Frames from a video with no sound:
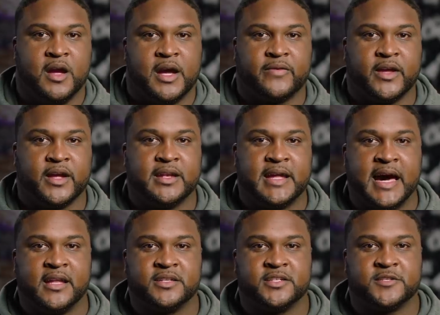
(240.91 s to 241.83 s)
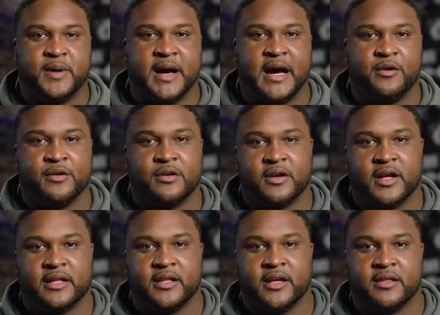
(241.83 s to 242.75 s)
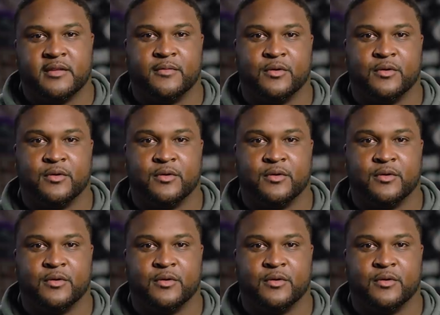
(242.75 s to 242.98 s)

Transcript: I think knowledge is power. I think the